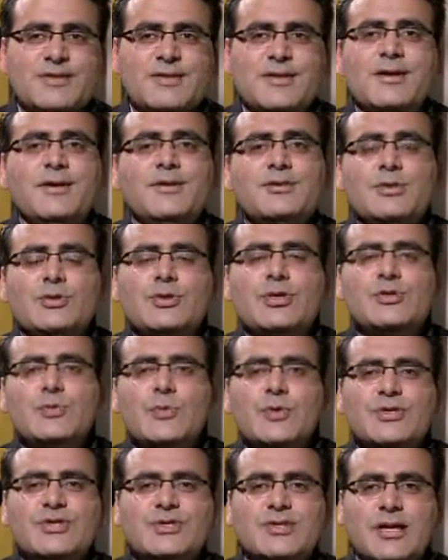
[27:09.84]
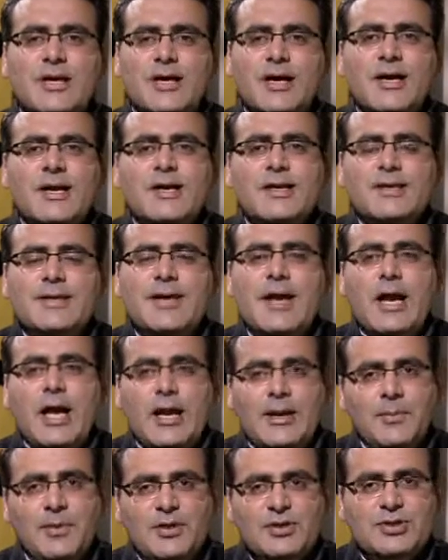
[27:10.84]
sir. So this was the
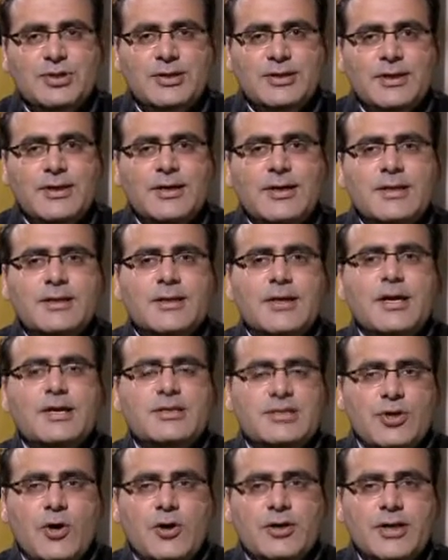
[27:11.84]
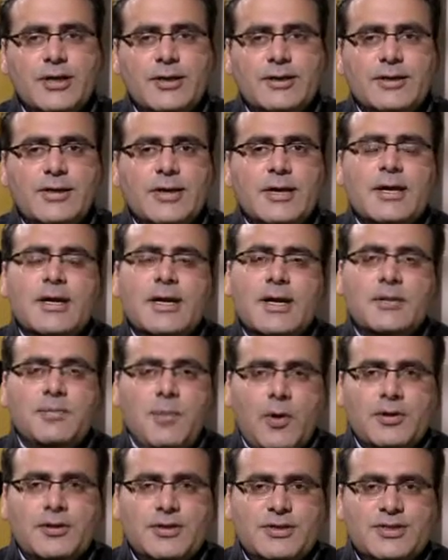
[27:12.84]
academician, the historian and a
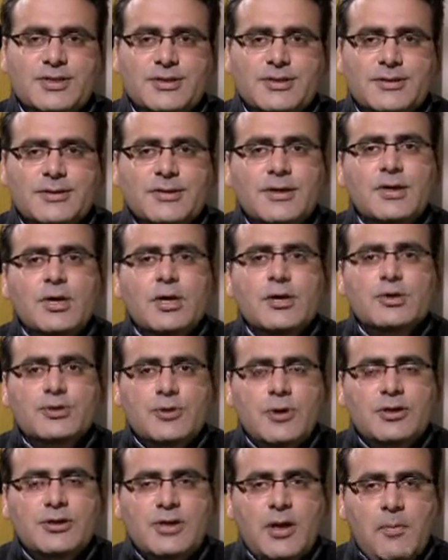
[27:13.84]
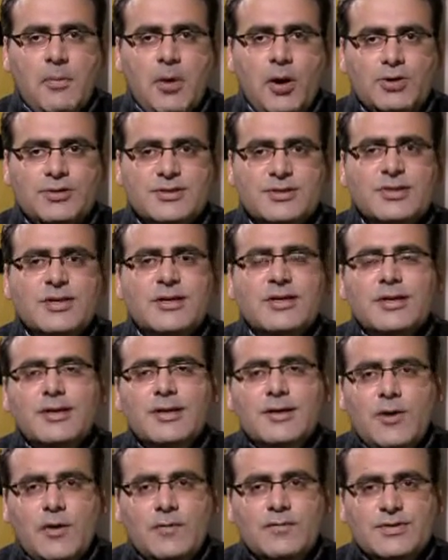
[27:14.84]
politician, Sugata Bose, in
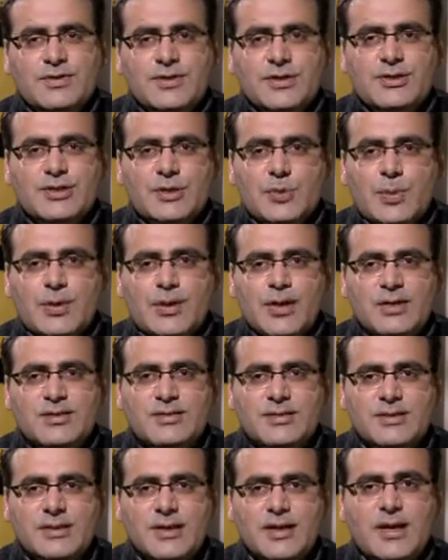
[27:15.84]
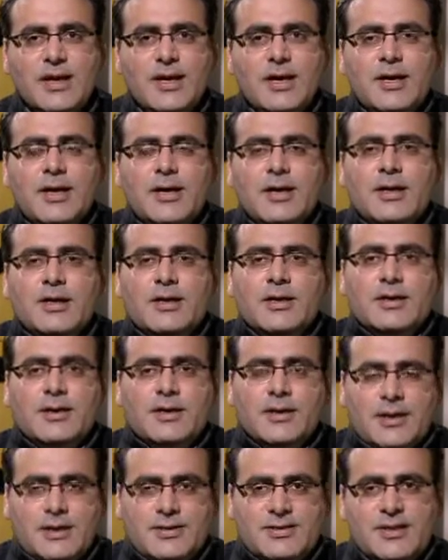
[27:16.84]
a conversation with us.
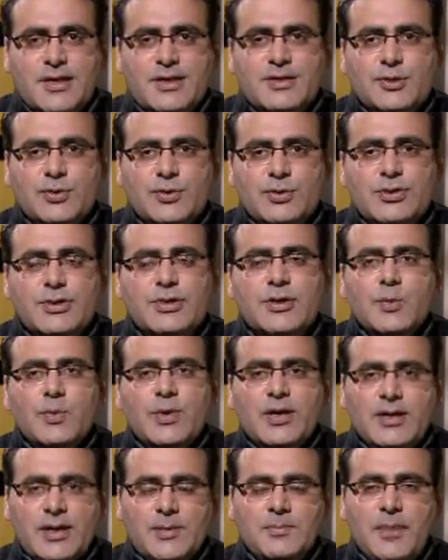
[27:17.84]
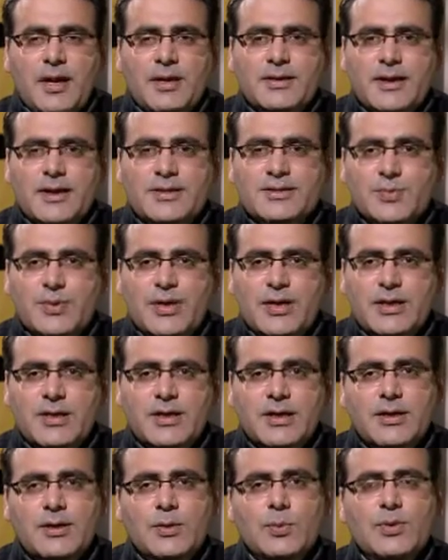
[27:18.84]
Stay tuned. We'll come back next week
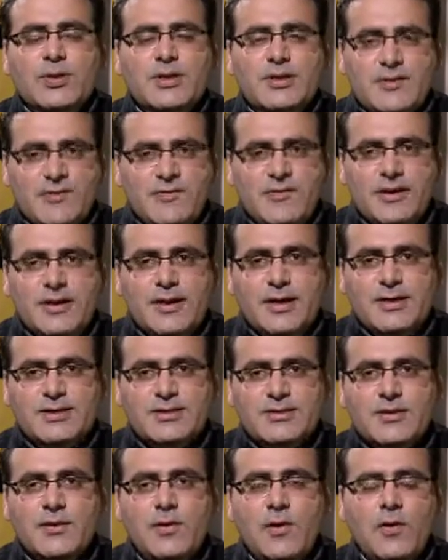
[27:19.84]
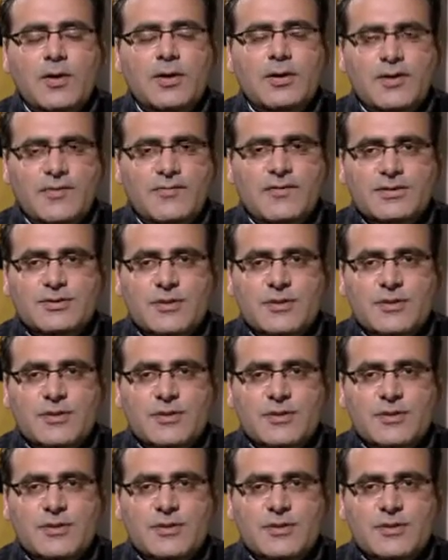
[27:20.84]
with a different guest on a different